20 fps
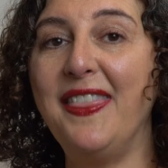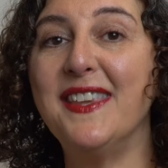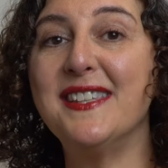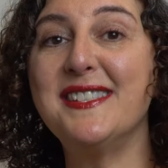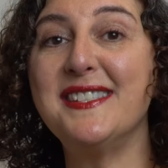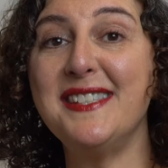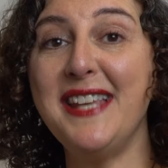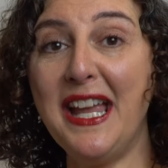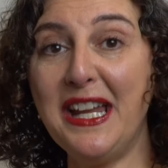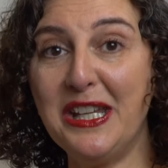the
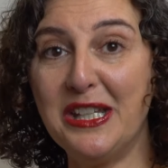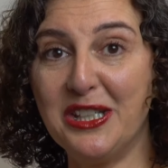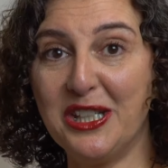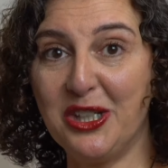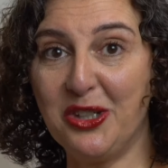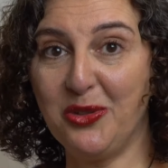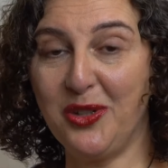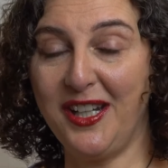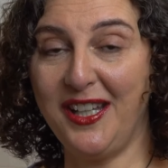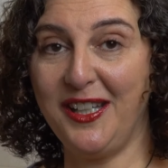second
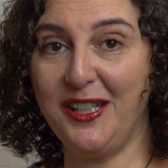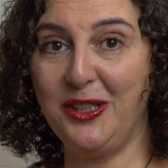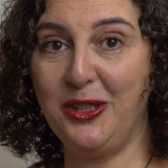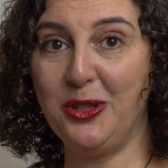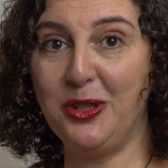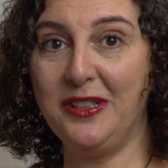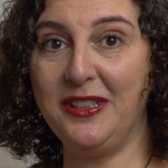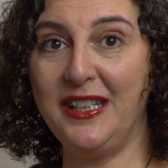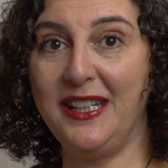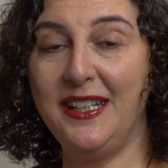ingredient
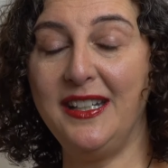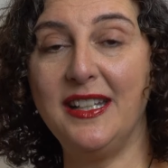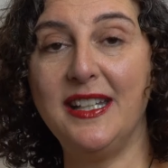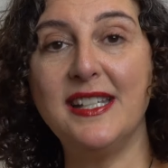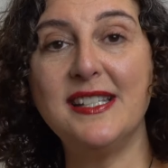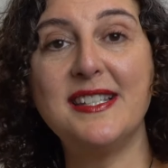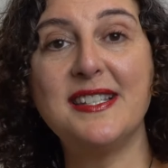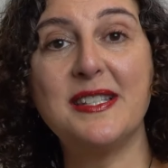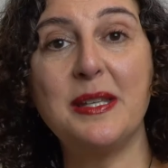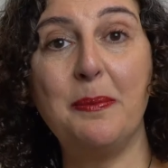you'll need
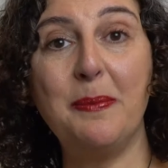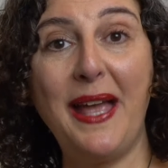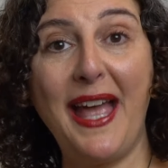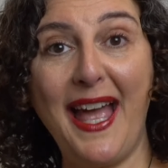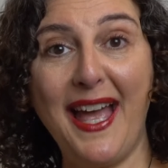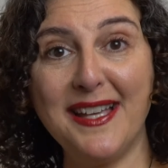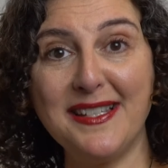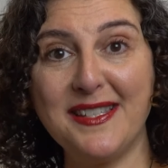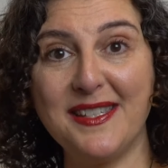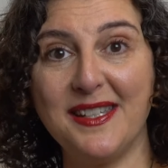is some
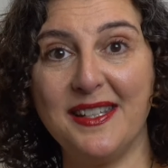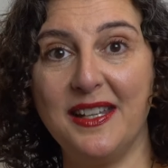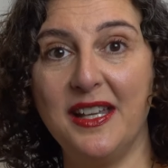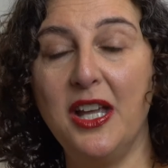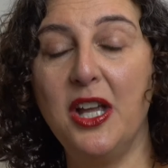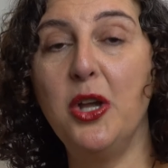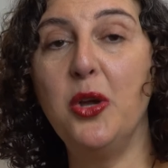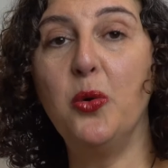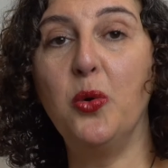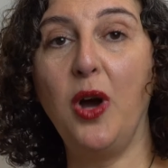acid.
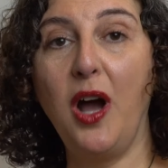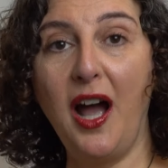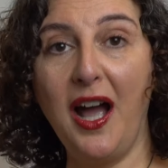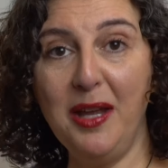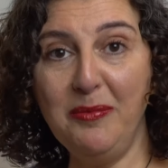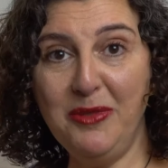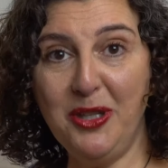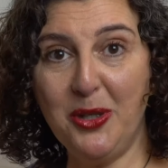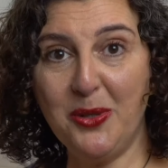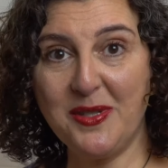
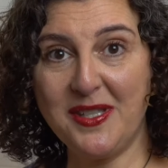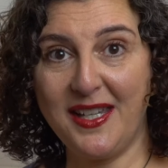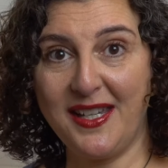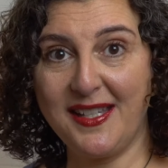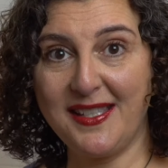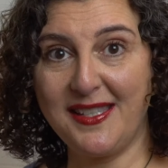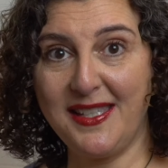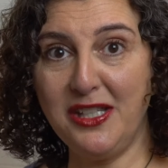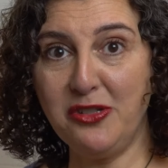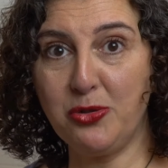I'm using
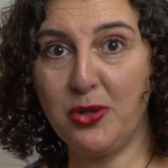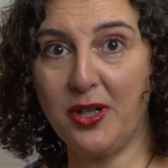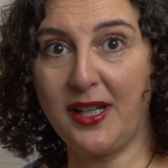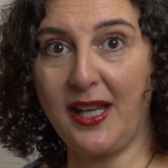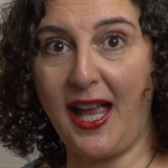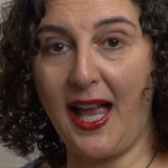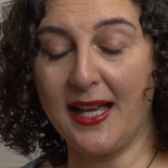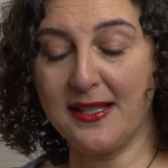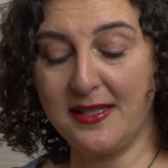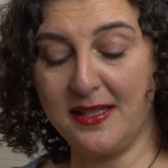citric
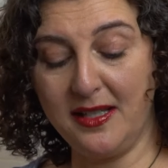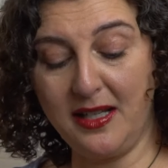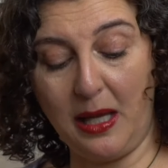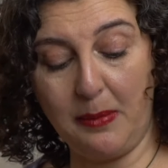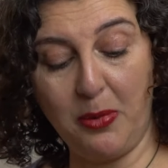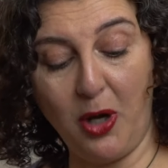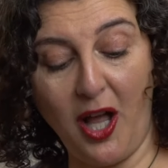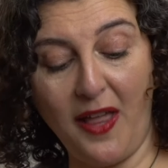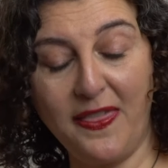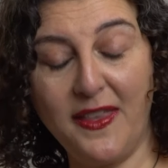acid. I
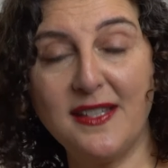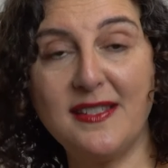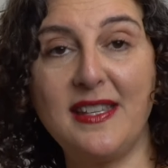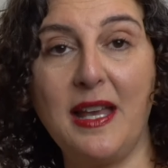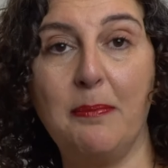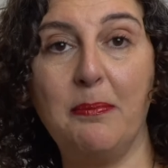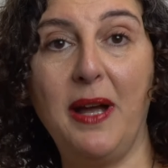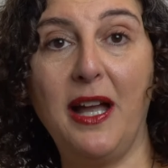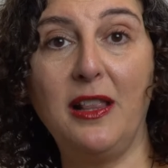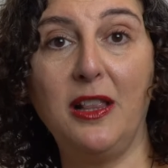bought this
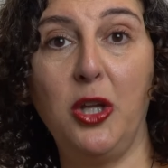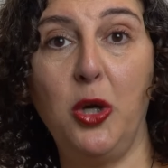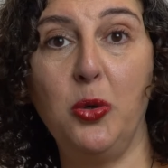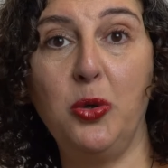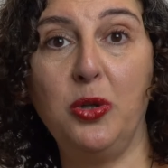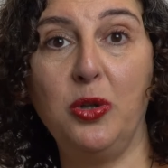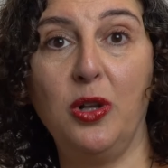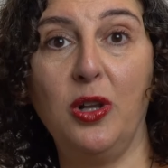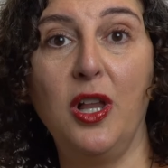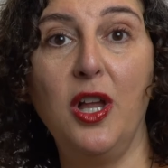at my
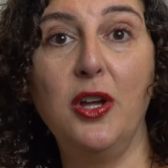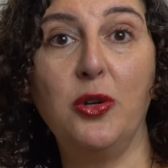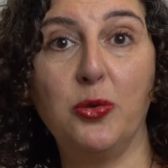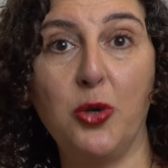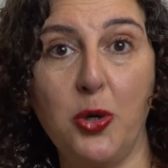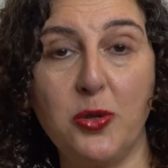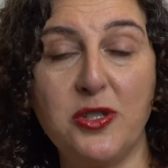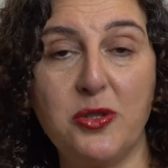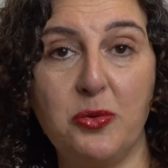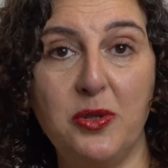local
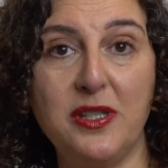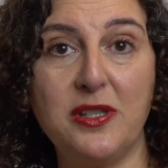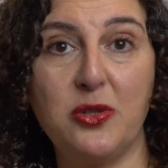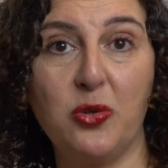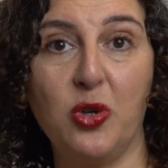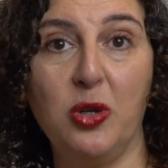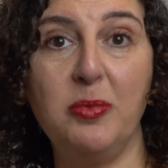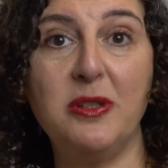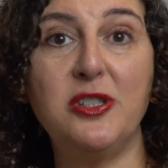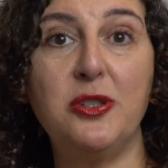grocery
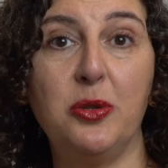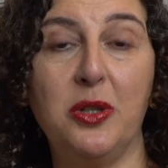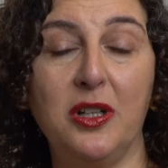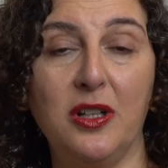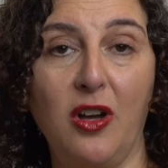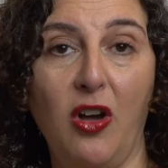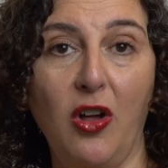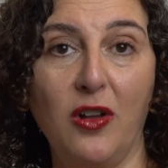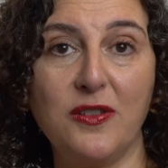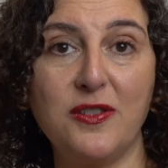store, but you can
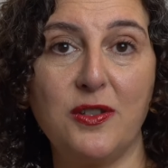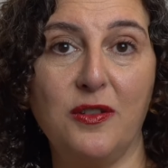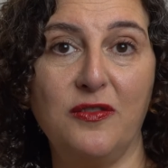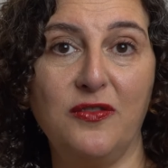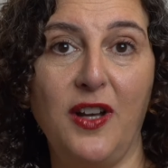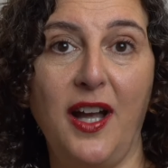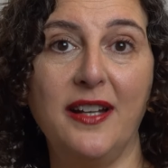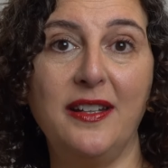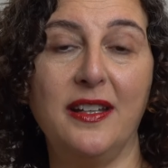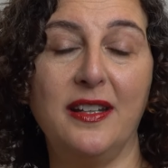also
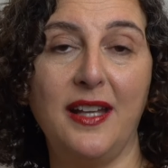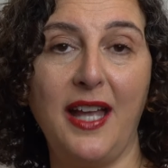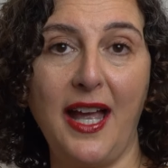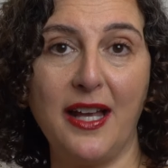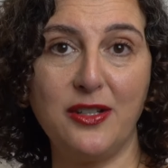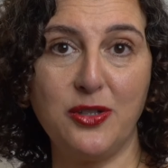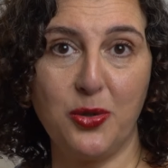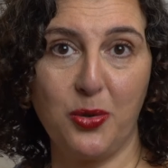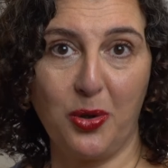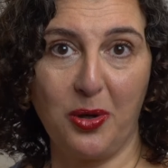find it
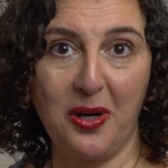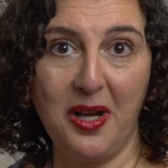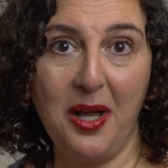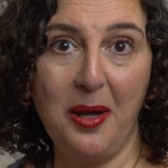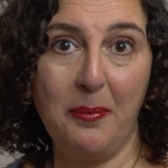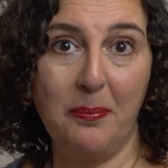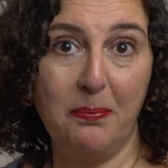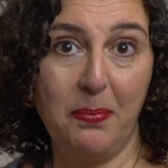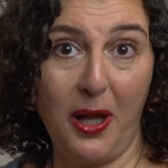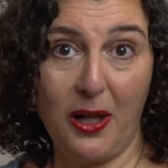at your
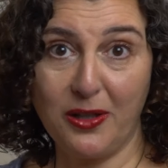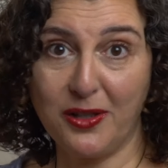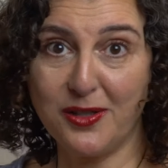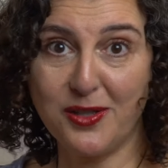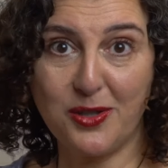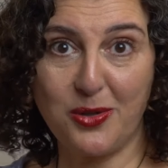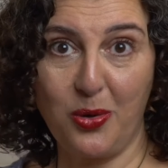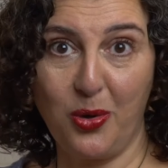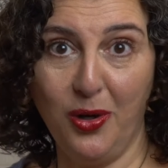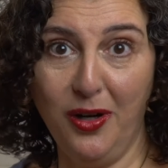bulk
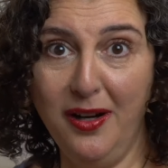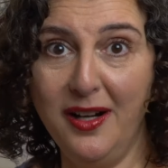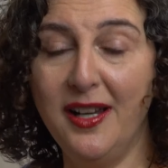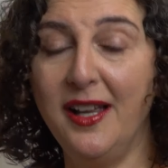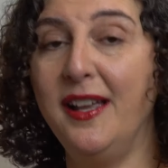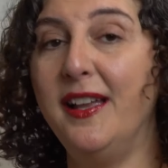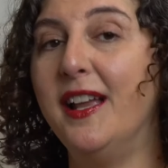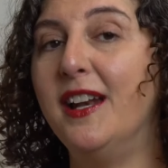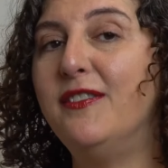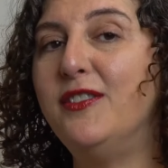store.
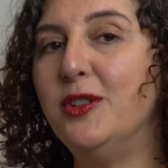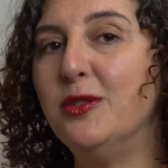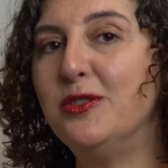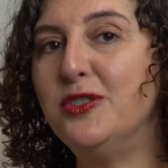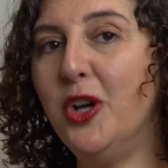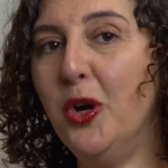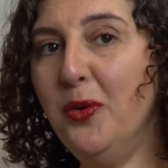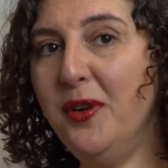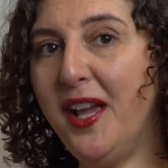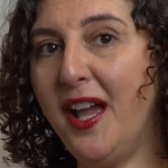And if you
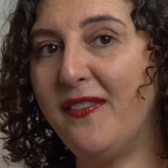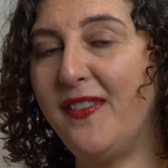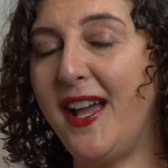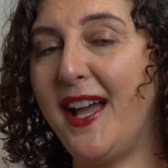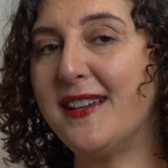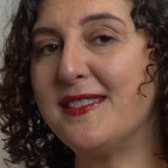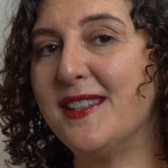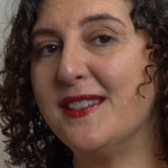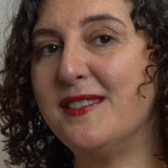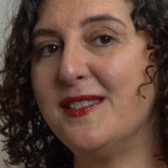don't have
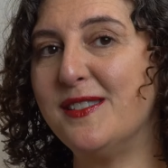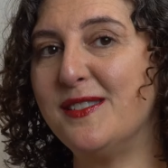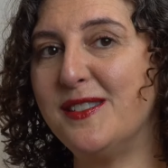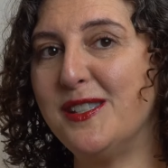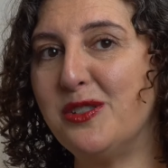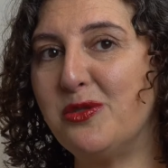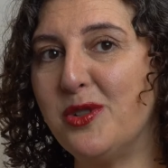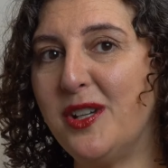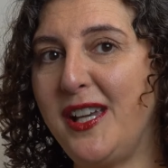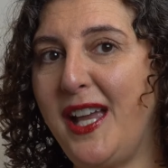access to
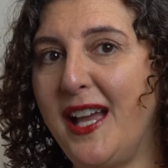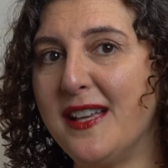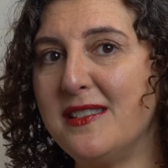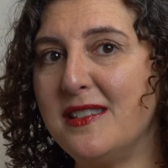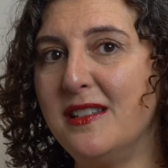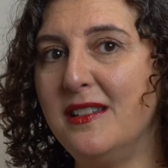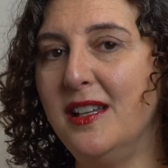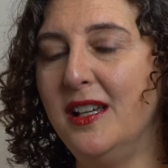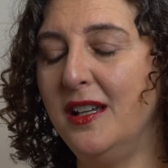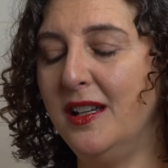citric
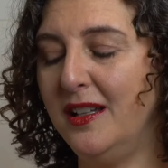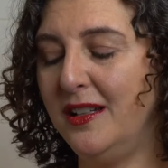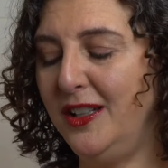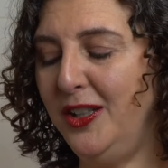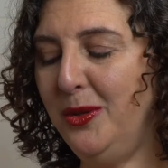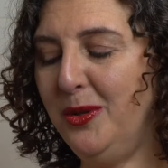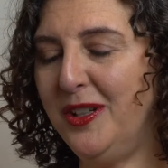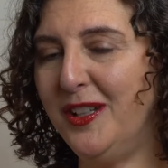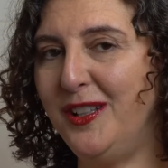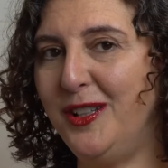acid,
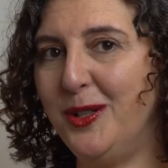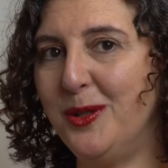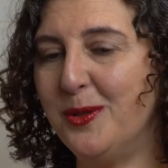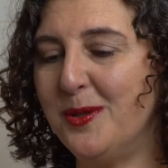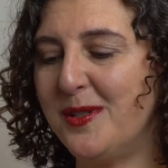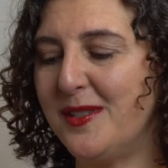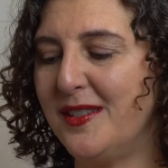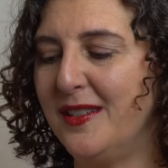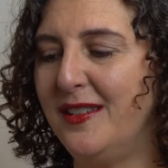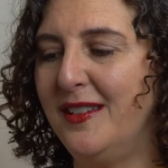you can
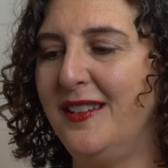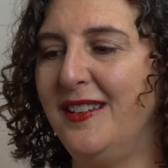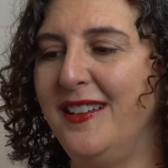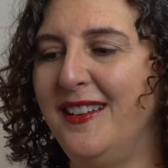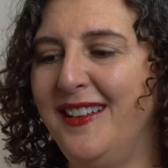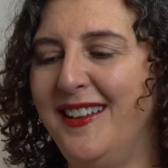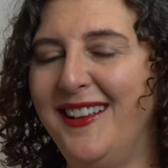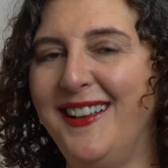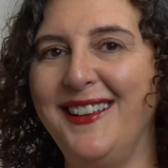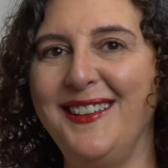use
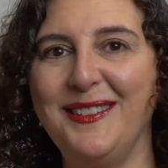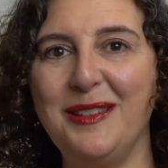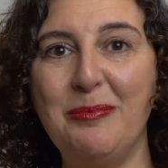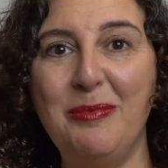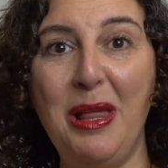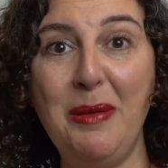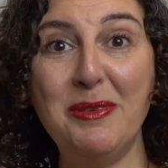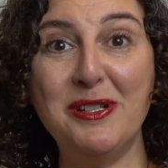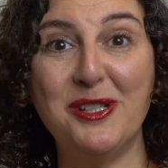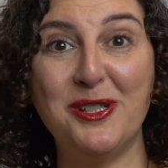some
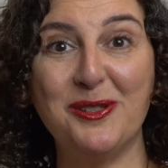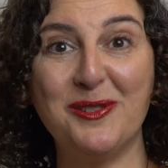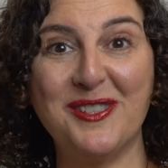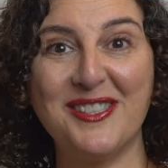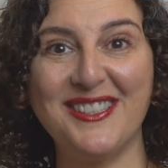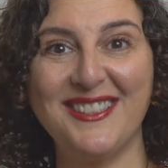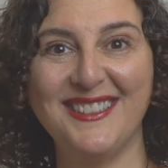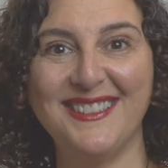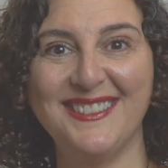lemon juice.